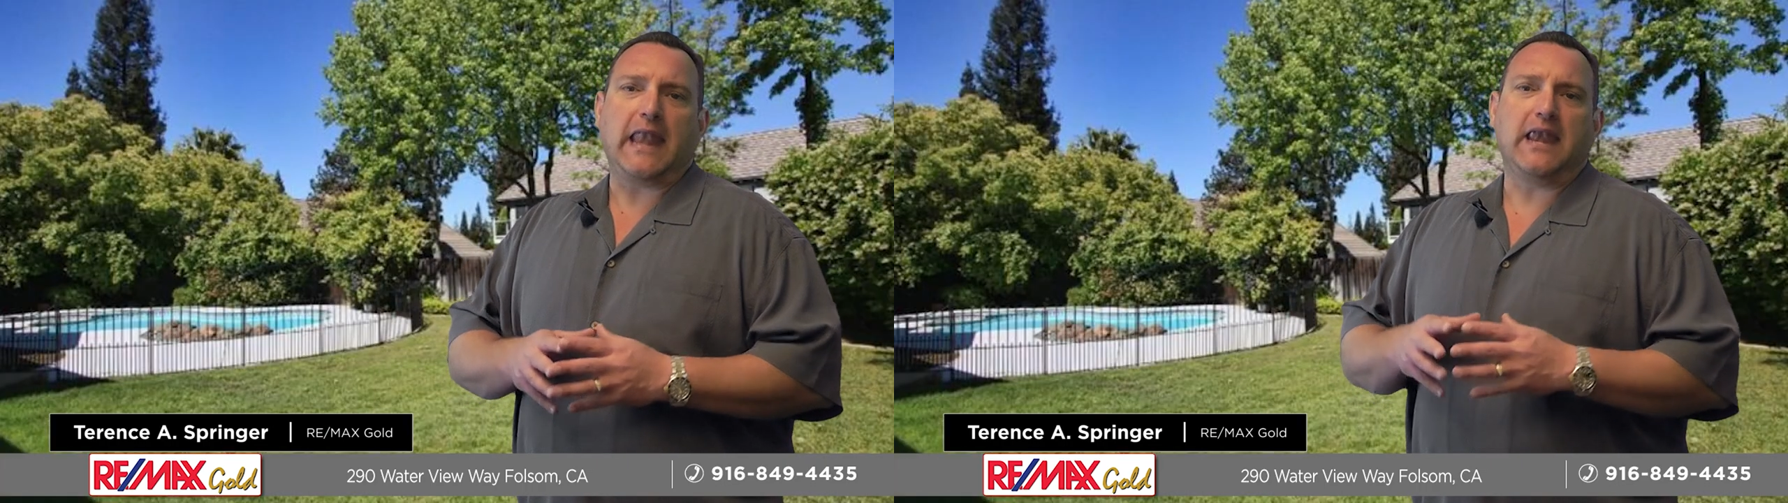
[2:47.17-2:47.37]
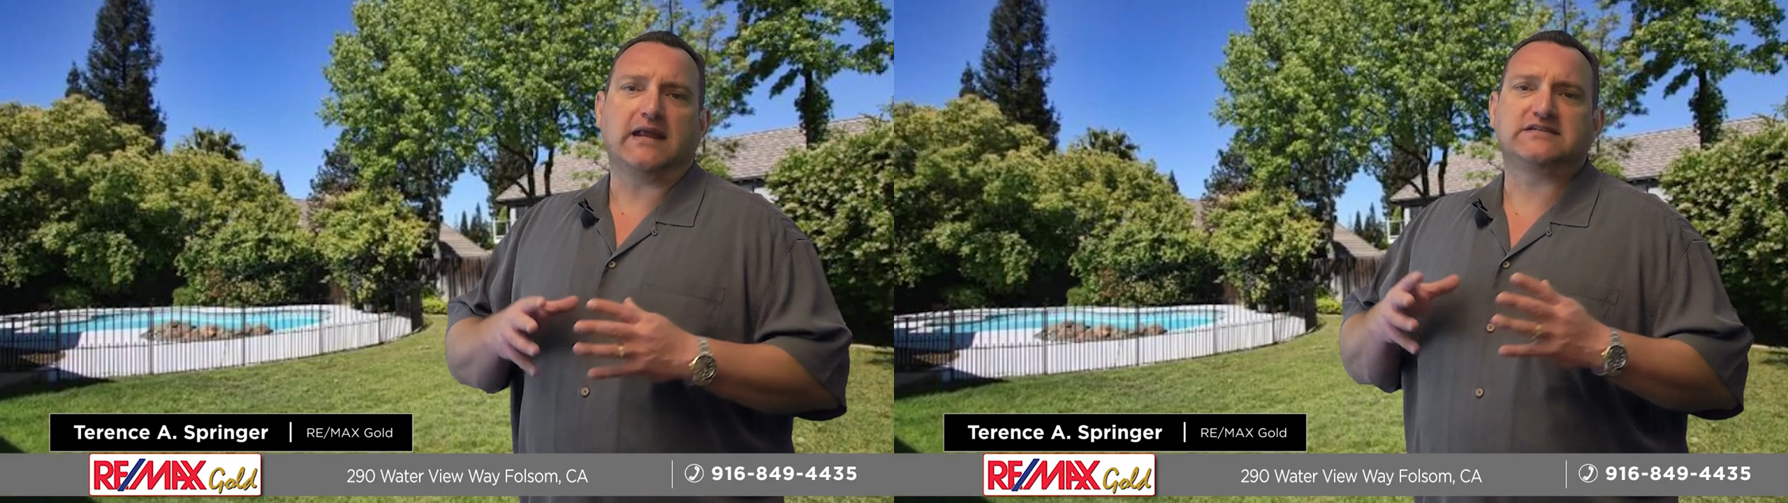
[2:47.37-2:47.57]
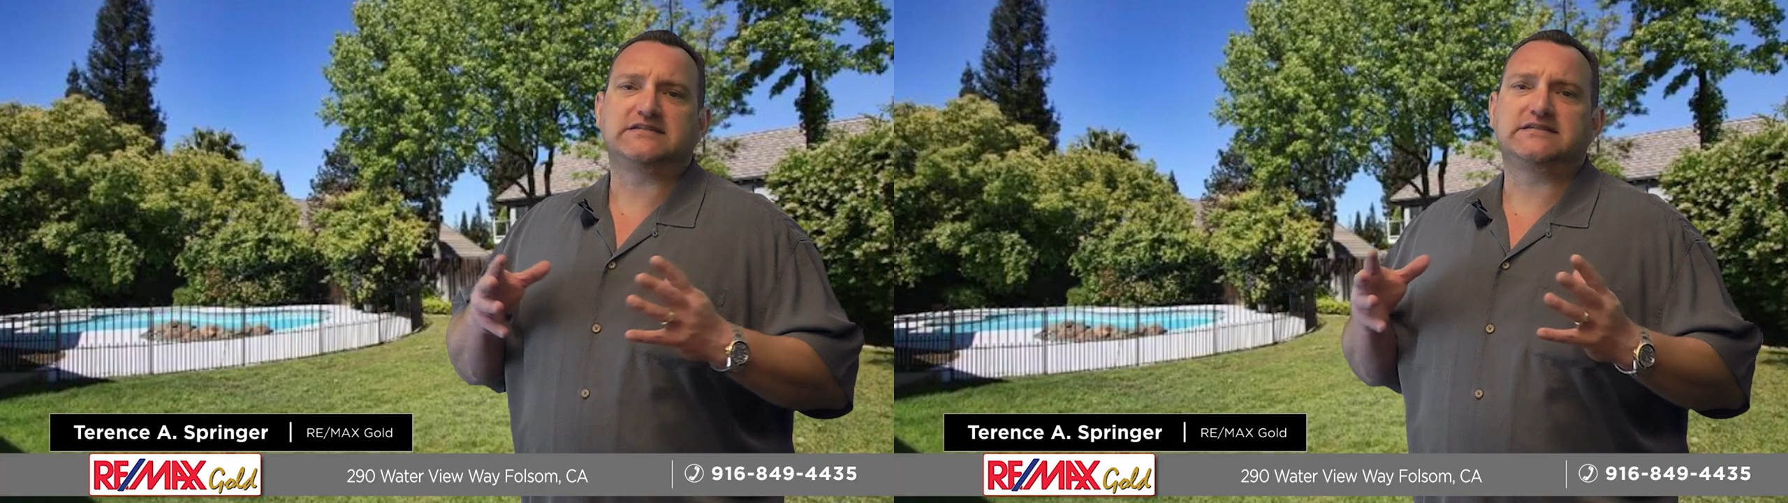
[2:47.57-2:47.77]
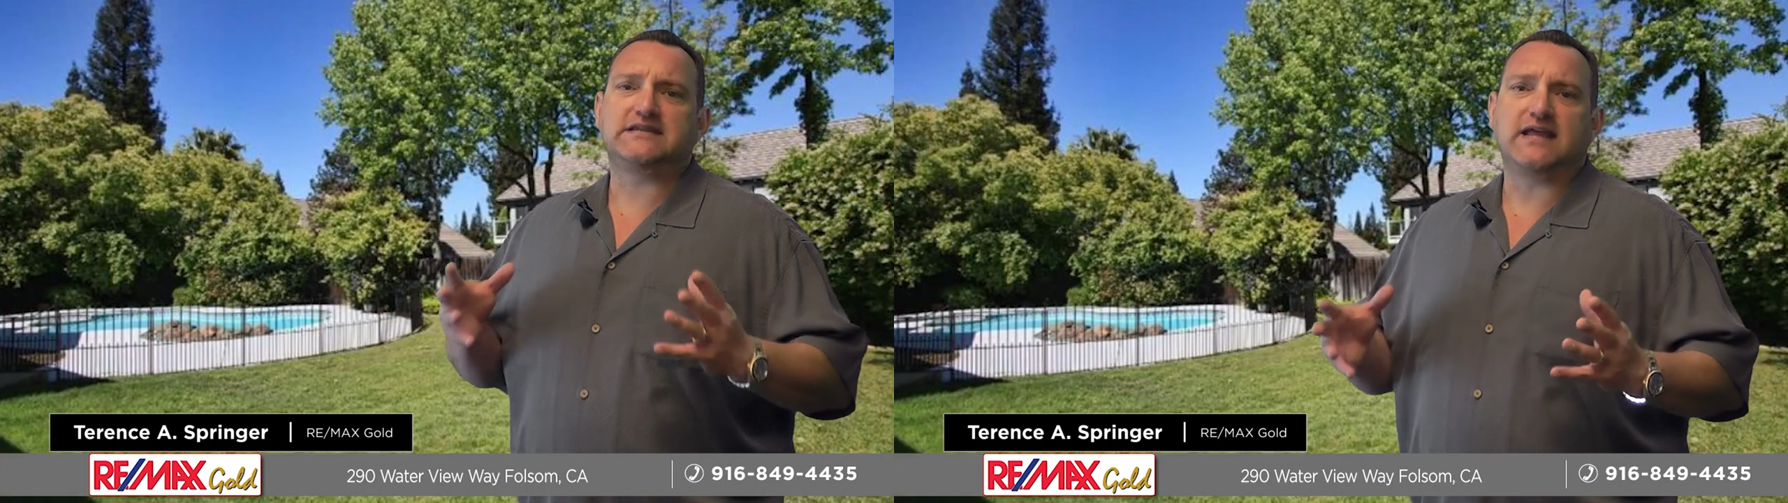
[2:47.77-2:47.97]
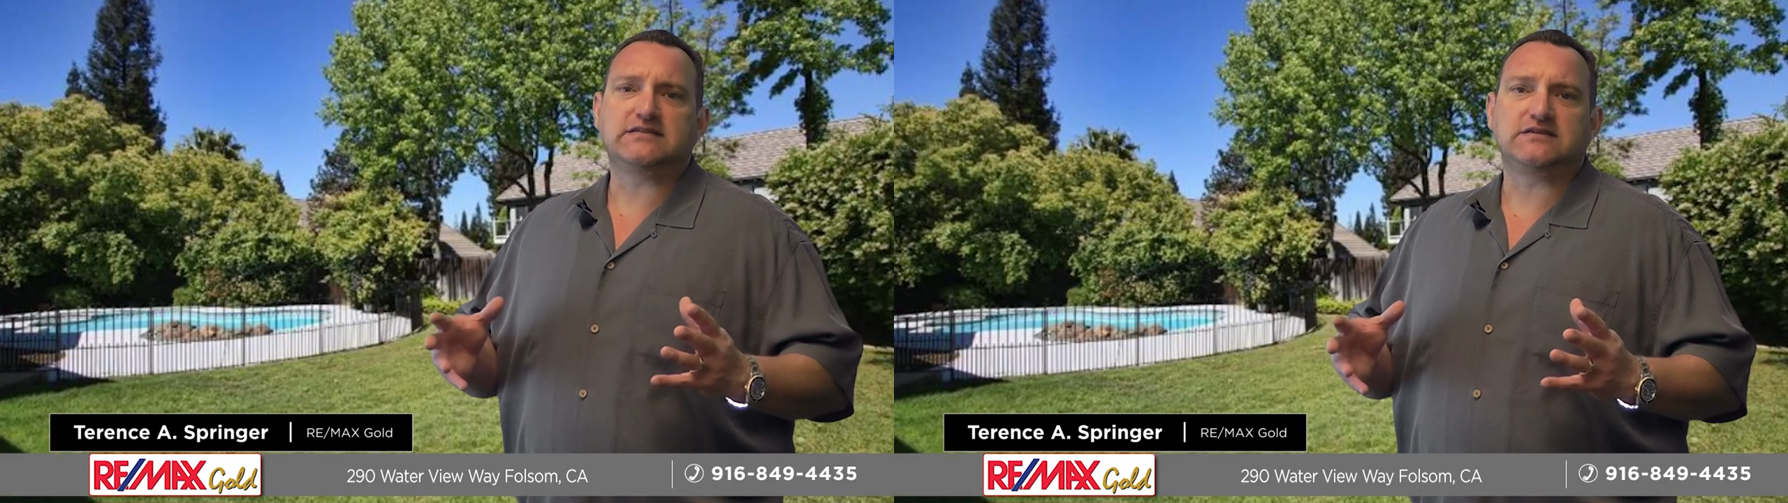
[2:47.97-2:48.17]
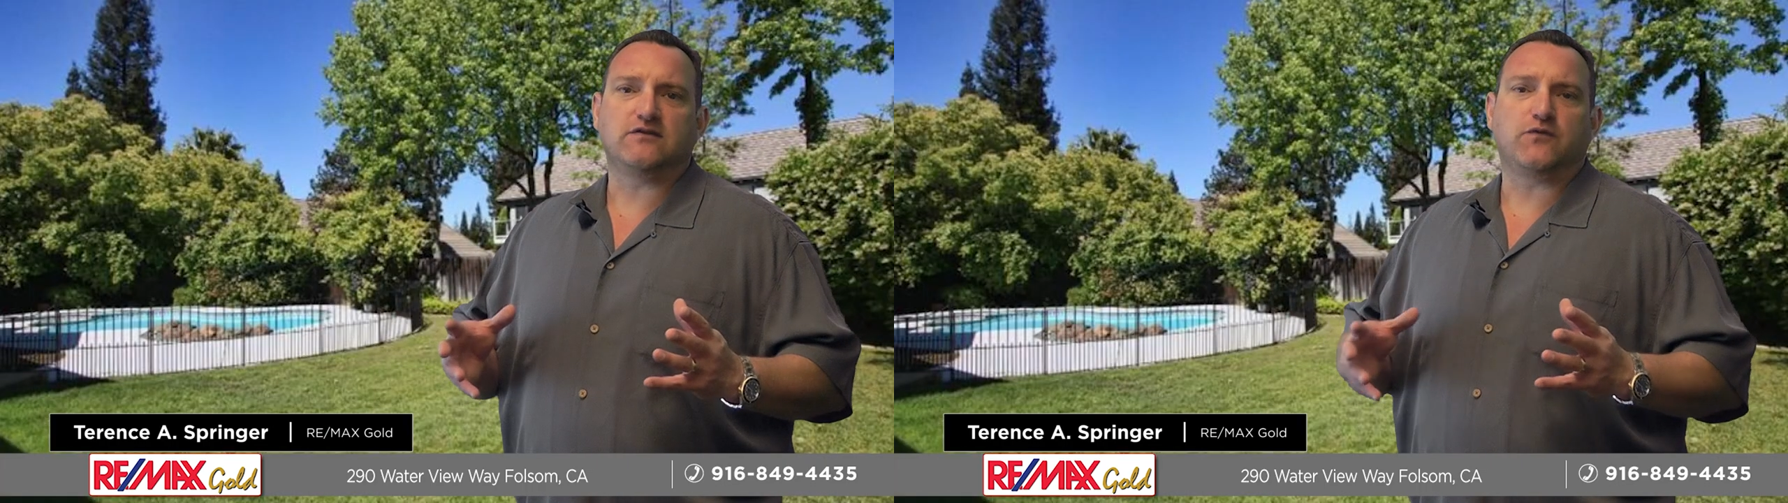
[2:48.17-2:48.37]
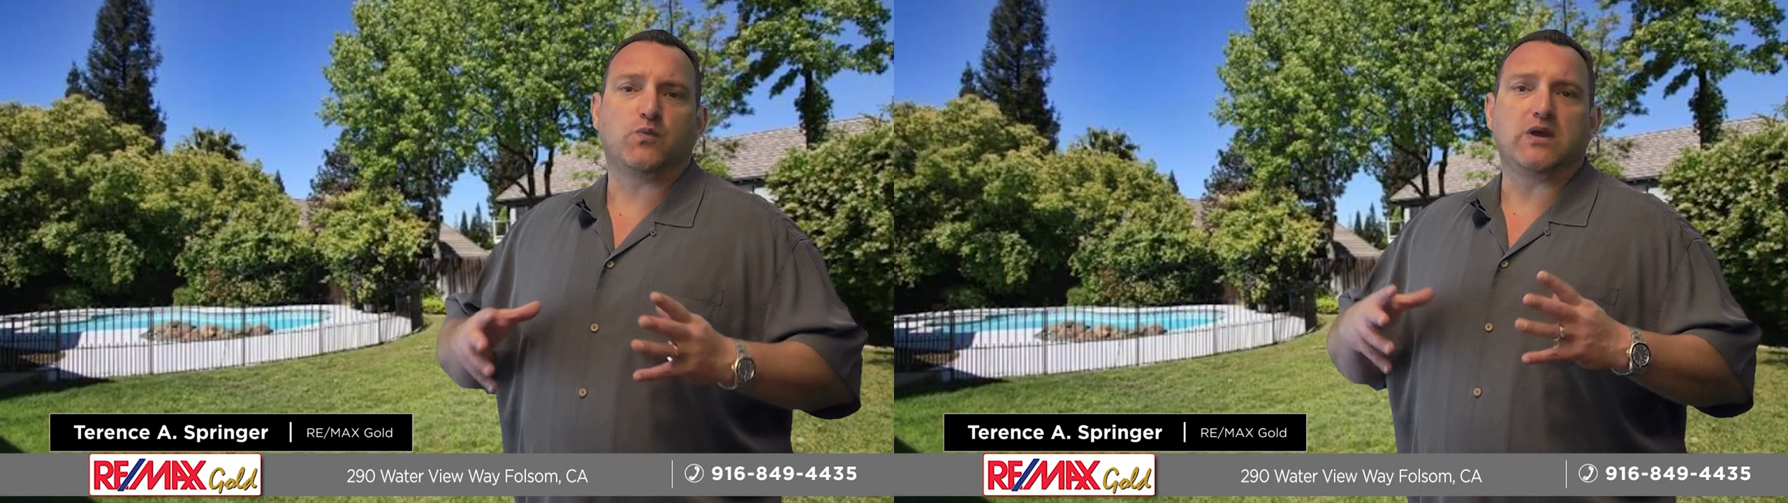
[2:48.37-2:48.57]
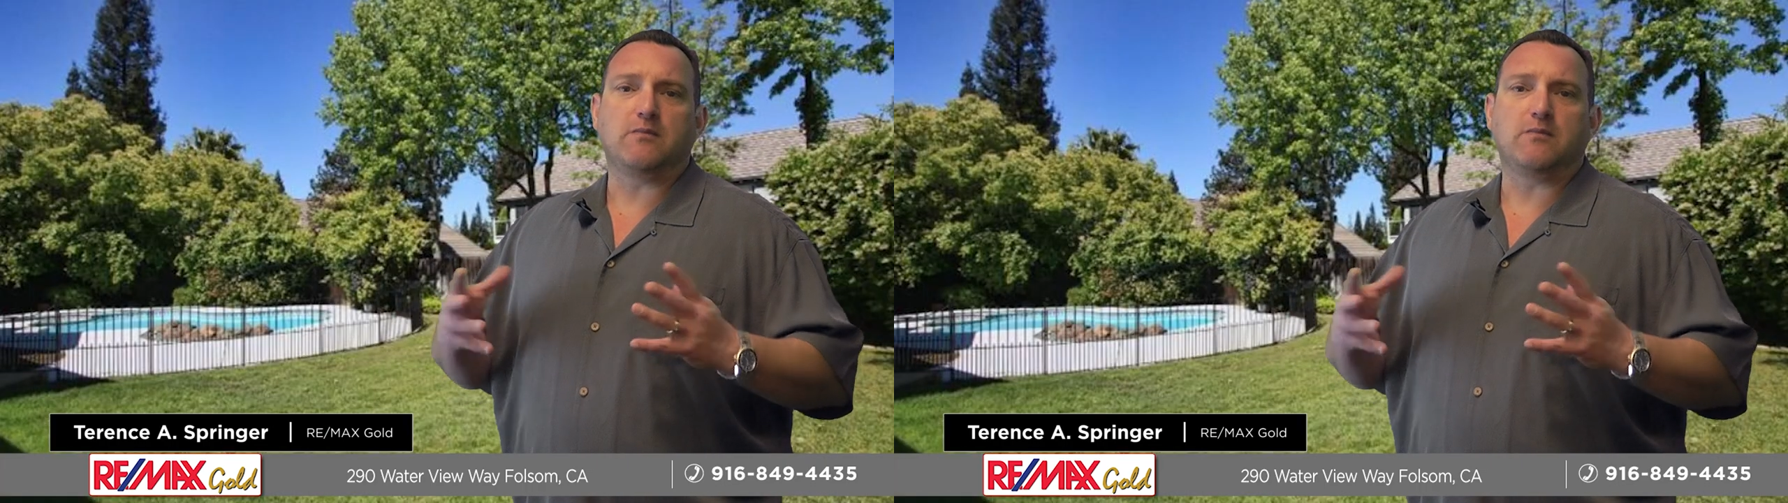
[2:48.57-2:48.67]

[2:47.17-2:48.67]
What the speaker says: and an extensive